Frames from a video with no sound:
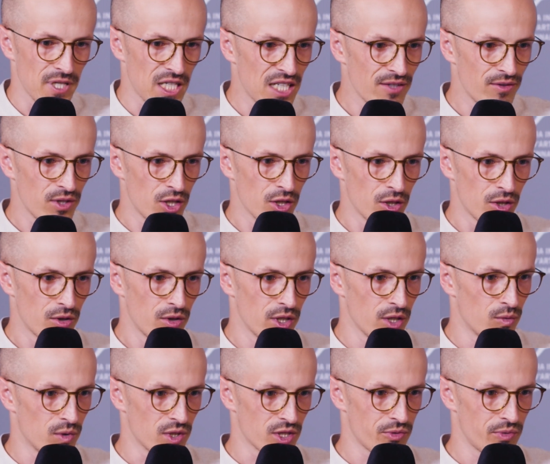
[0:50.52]
even though it
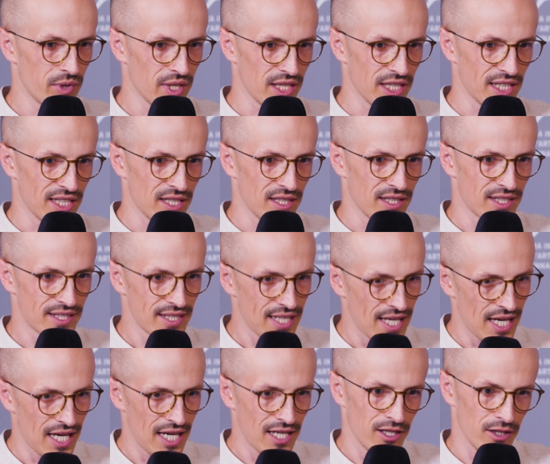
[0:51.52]
was really
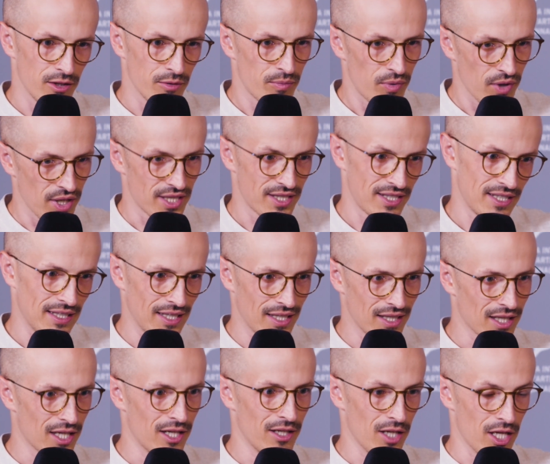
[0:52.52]
sad and
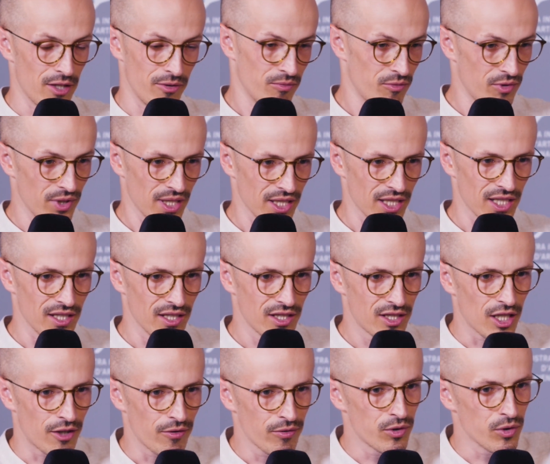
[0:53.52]
depressing and, and really
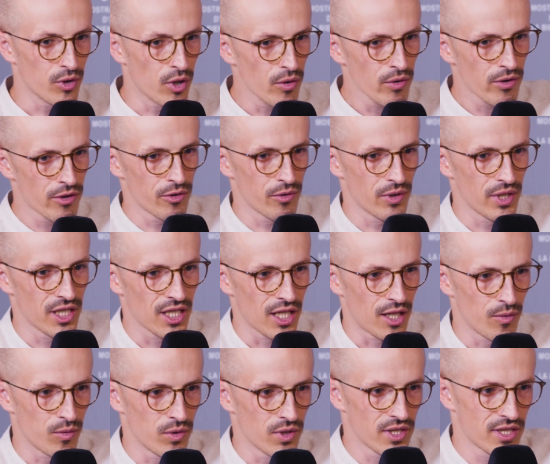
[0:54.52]
tough to go through it, I
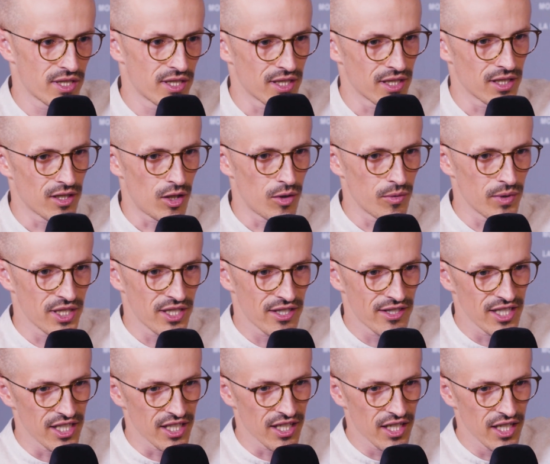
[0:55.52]
was uh, always
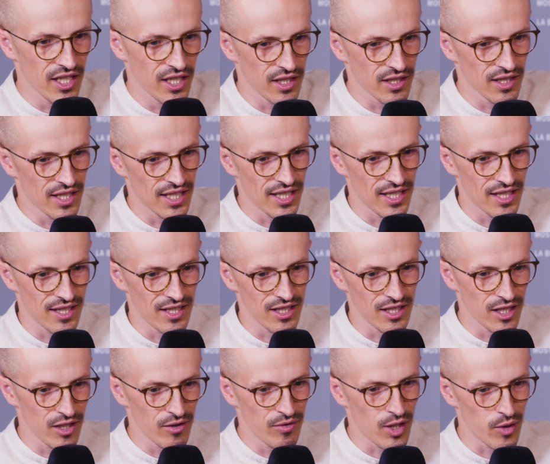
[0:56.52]
thinking that uh,
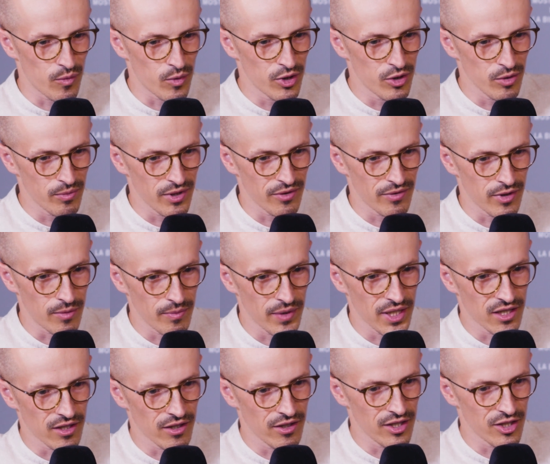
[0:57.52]
if I want to be a
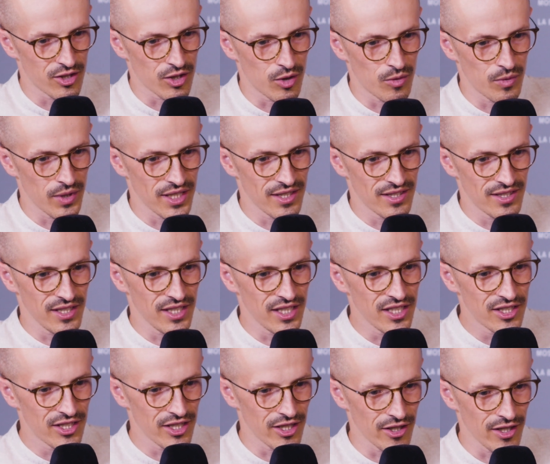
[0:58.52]
filmmaker, it's always
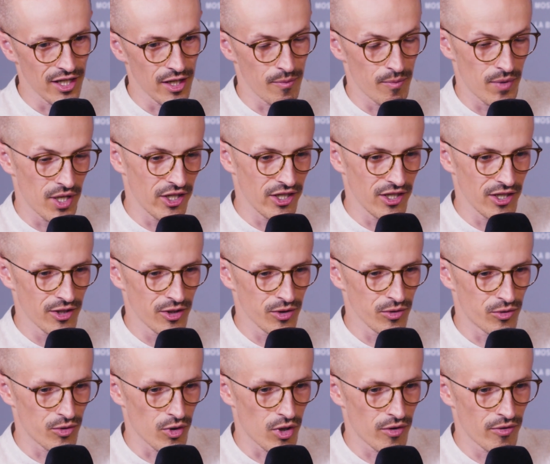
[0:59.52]
easier and better to
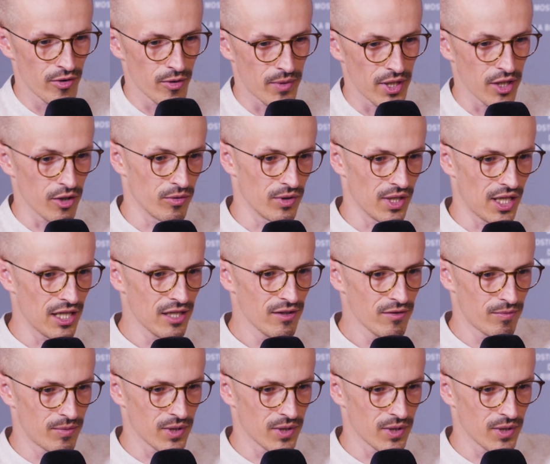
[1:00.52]
draw from my own life